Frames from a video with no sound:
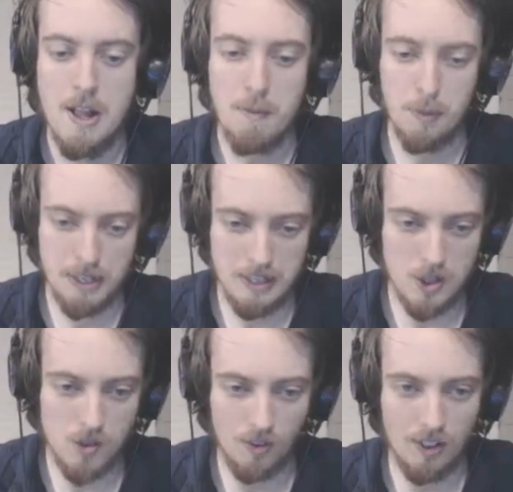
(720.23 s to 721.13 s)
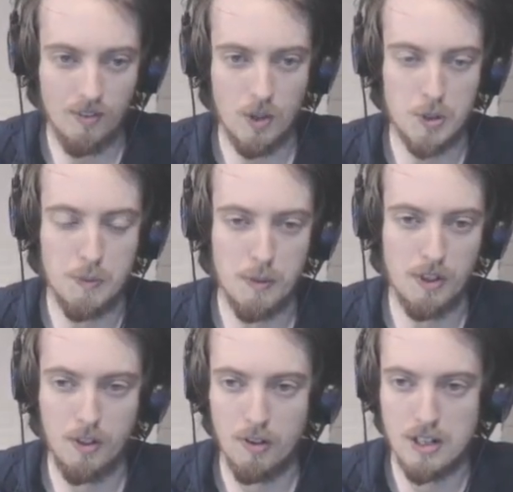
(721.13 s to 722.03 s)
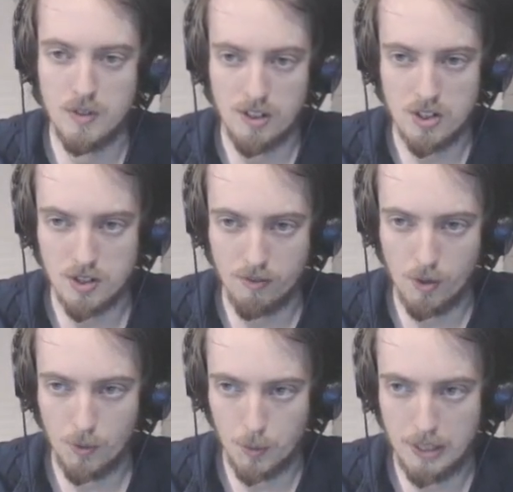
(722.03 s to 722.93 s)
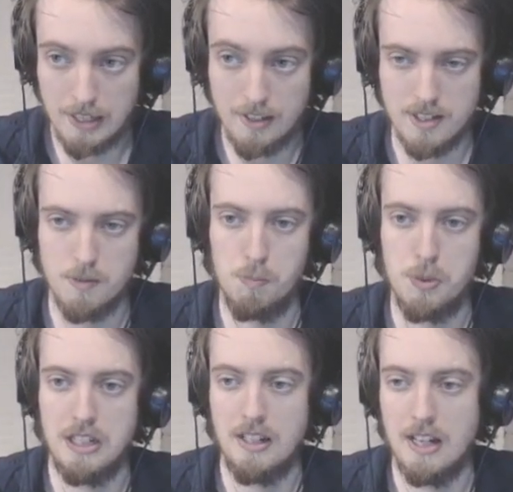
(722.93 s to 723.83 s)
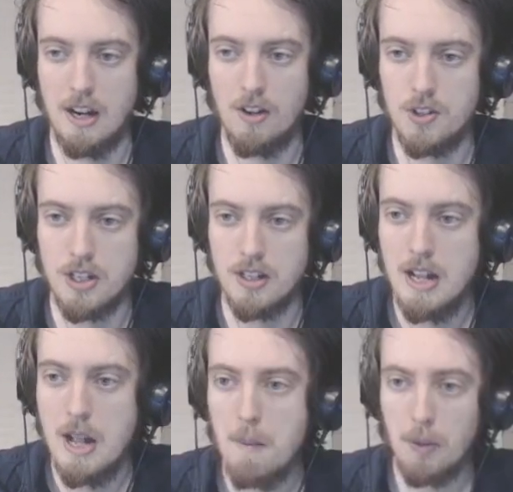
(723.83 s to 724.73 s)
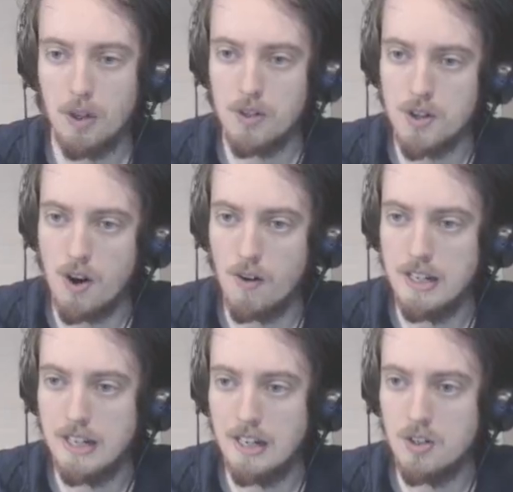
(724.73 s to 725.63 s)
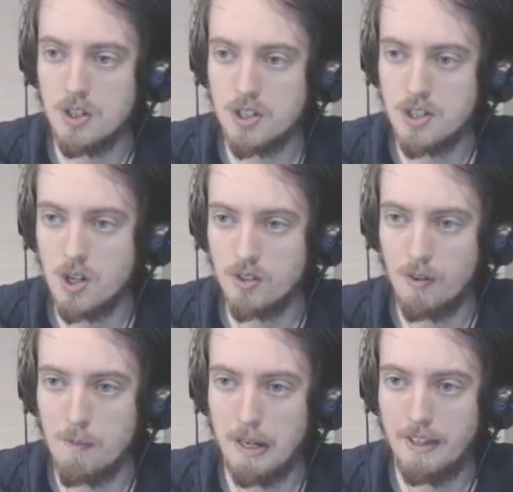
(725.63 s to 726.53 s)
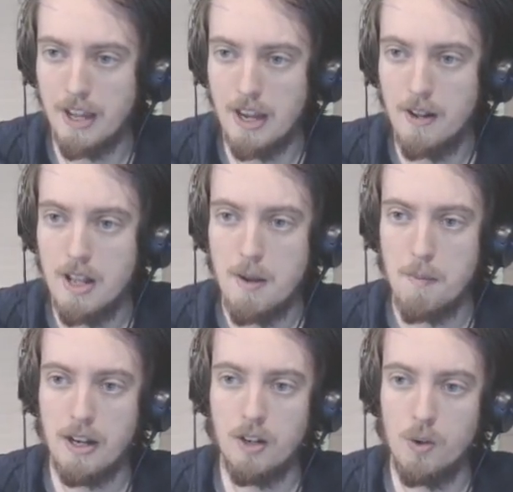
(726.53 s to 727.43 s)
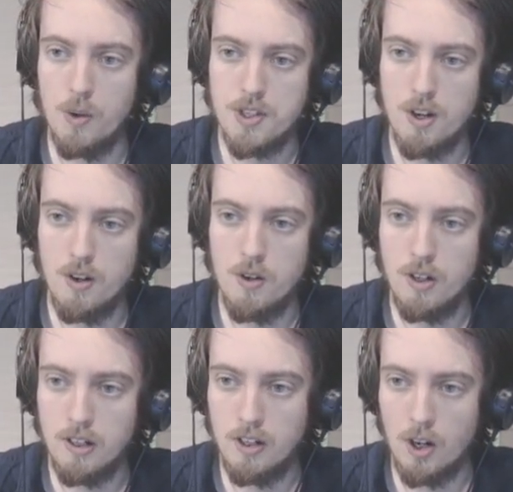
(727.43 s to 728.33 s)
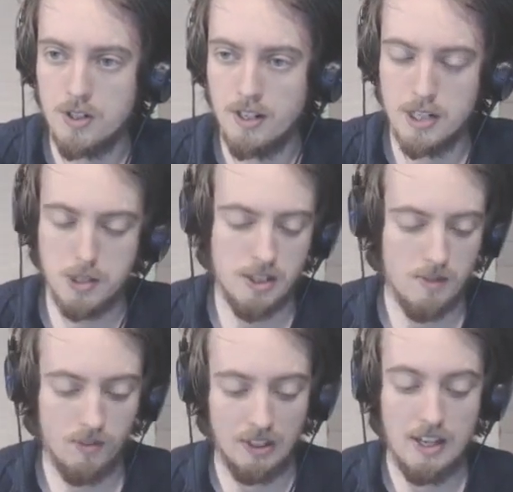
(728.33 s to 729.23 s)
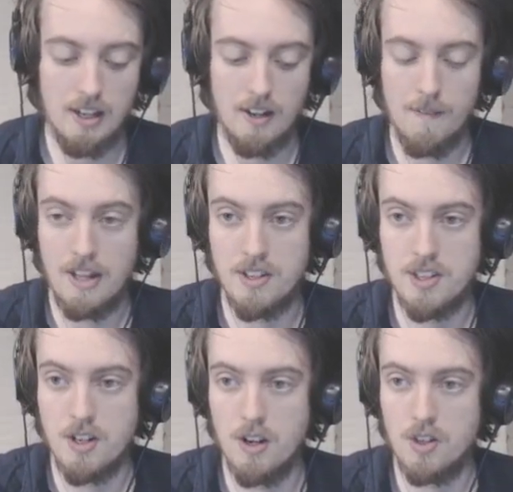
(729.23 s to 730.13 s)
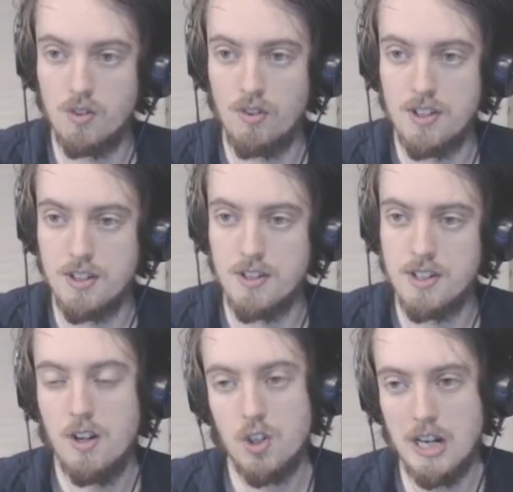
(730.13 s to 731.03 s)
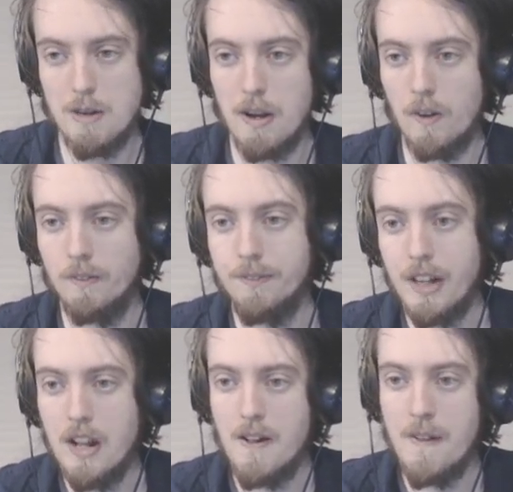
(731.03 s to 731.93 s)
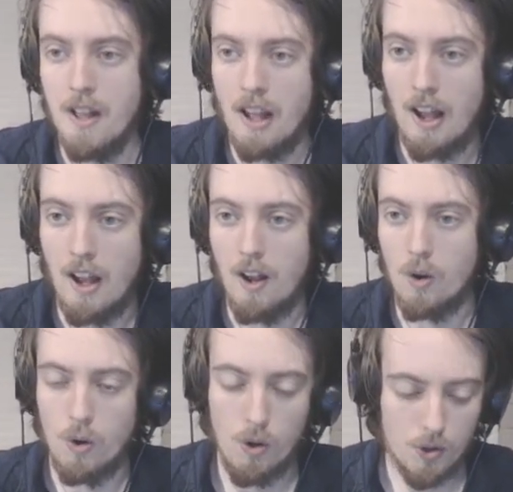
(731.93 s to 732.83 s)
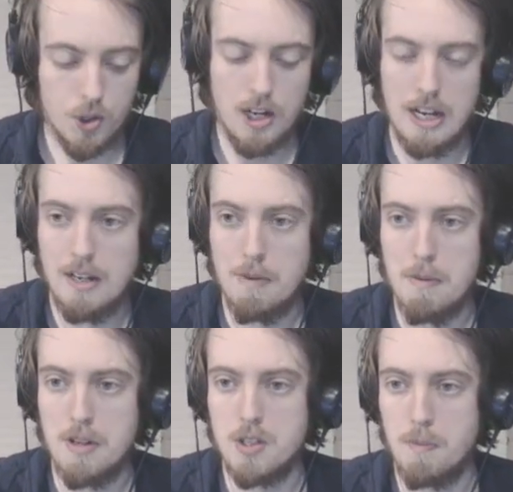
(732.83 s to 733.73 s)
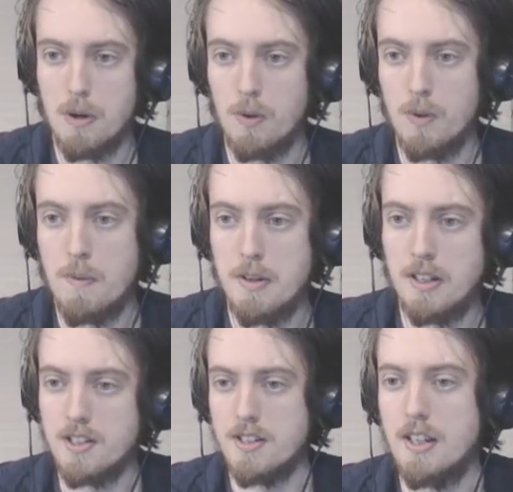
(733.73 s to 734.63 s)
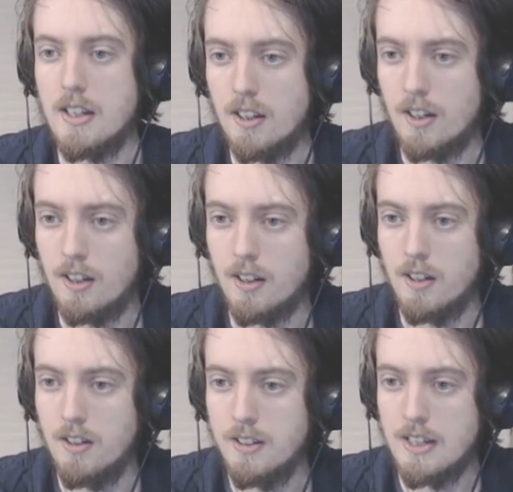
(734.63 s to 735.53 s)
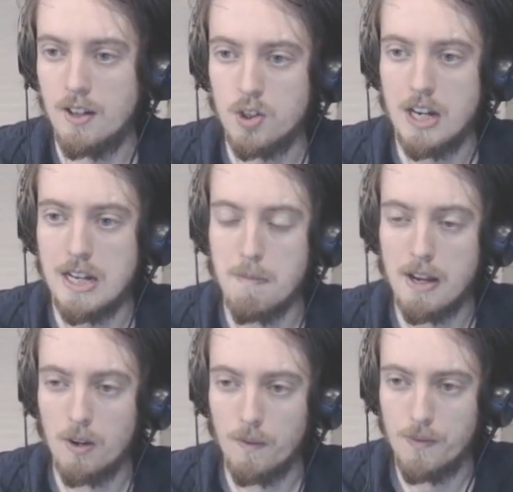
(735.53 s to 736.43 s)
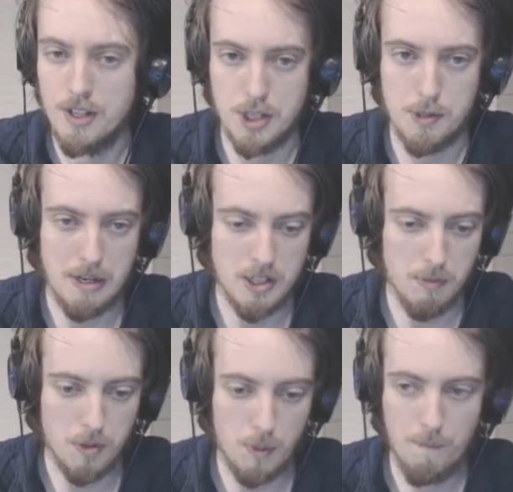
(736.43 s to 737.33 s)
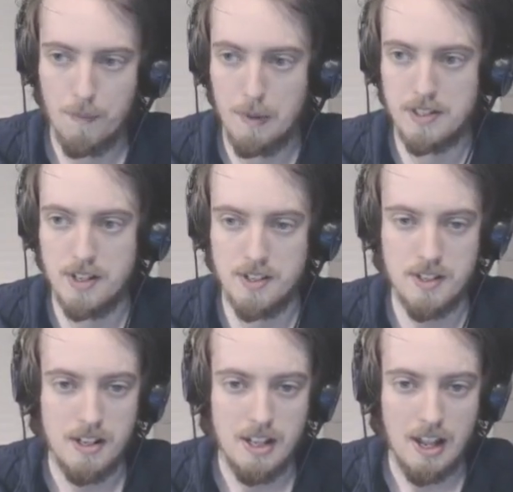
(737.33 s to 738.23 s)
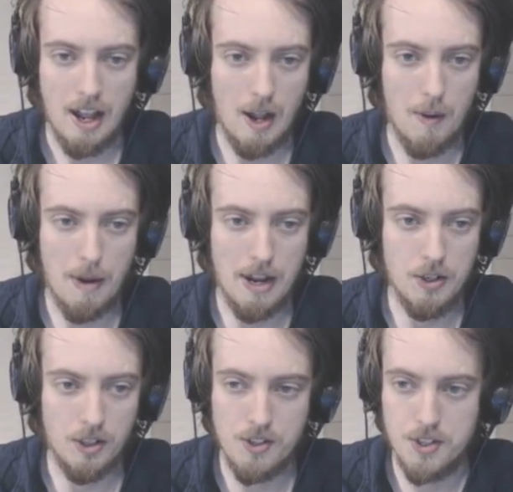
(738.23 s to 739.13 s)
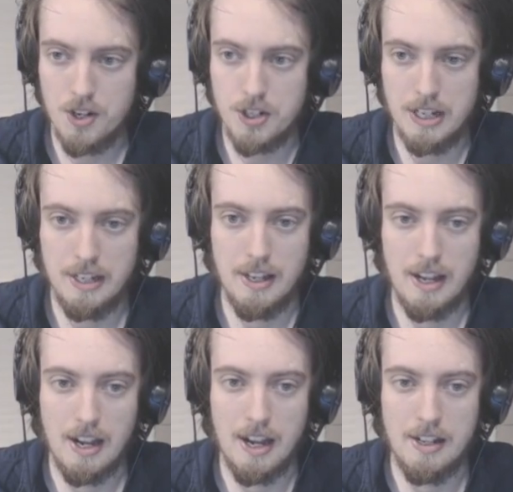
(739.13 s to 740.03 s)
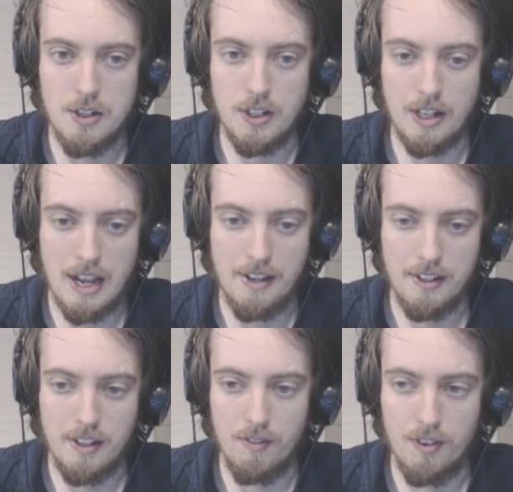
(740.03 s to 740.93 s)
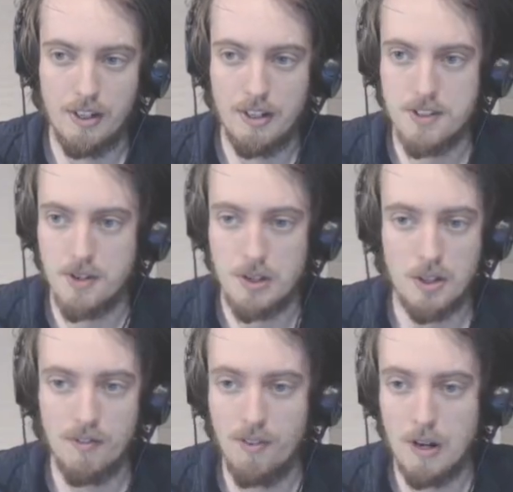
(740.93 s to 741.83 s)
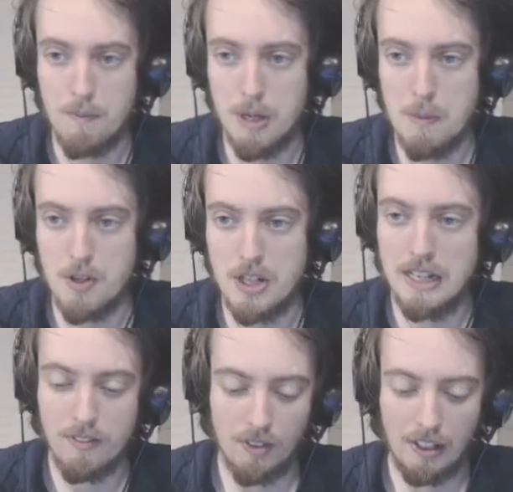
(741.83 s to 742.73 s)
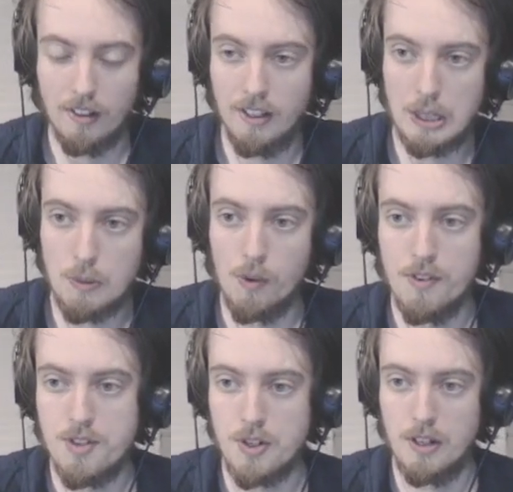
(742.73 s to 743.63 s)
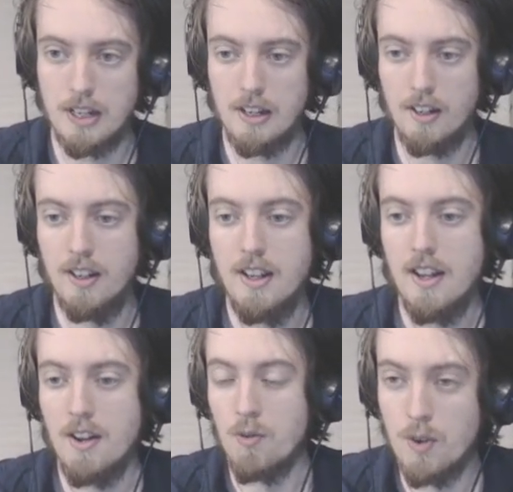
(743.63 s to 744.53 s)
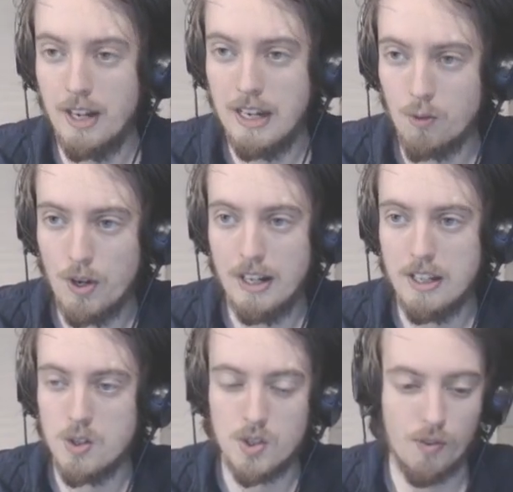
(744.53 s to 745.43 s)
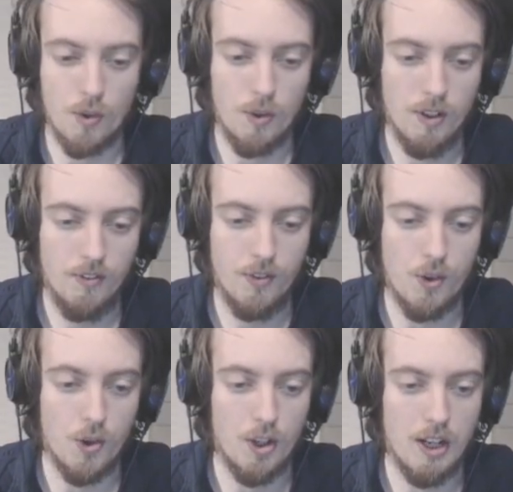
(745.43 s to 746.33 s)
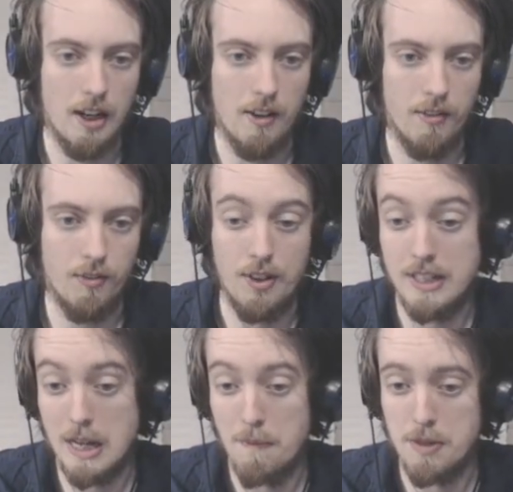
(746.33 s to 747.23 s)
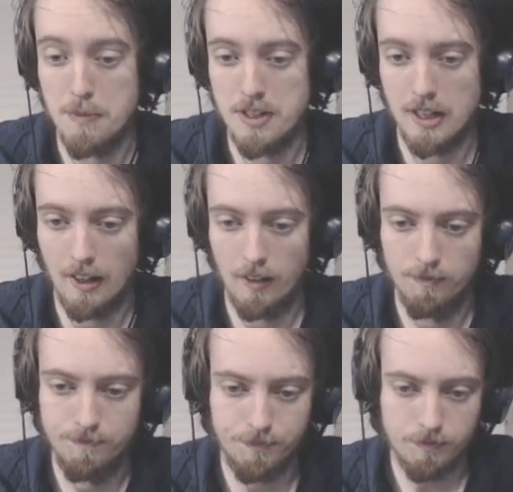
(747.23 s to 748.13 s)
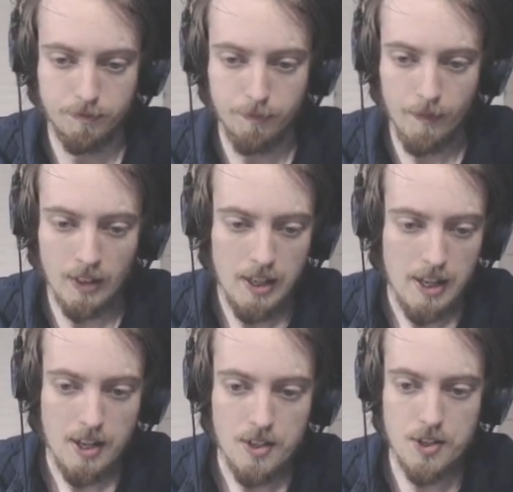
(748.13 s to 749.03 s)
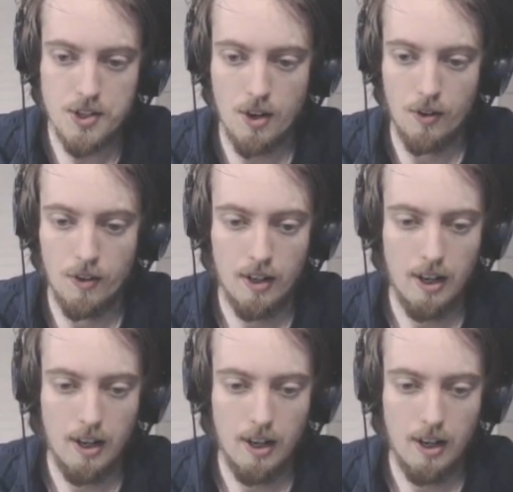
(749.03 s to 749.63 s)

Pretty useful, if you ask me, one of the greatest features of Roll20 in this particular character sheet. Because not only can you just search for them by that, but I can also go to this thing here and search, for instance, chainmail. Or chain, maybe it's spelled, maybe there's a... chainmail. There's a space in between. Makes sense. And you can search it in there, and then you can add it and find it. So you can find pretty much anything that you want to in here. Really, really useful for DMs in particular. So,